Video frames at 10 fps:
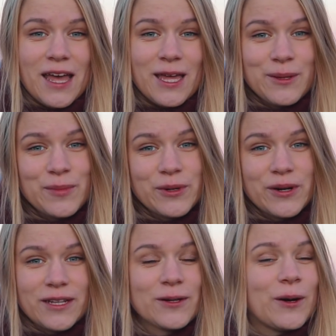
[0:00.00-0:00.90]

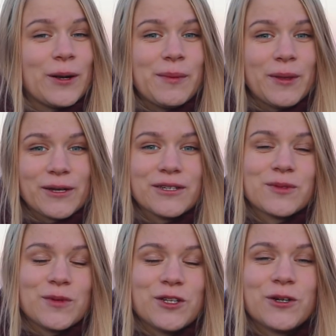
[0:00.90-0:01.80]
anymore at all
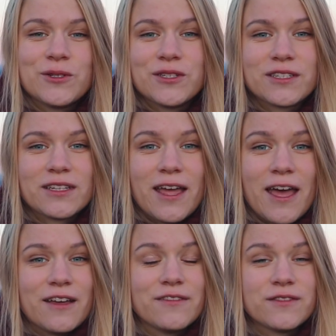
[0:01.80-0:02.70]
because we don't
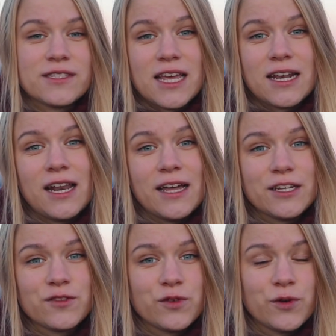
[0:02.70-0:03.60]
have
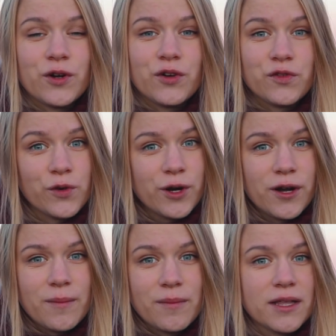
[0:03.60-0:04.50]
sunlight for
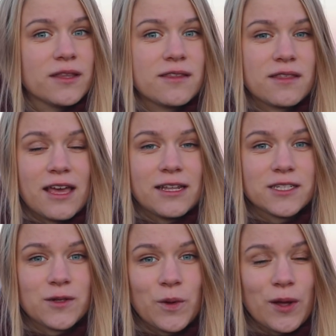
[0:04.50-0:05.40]
4 months
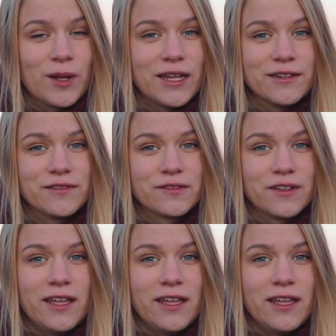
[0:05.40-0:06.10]
at where we live.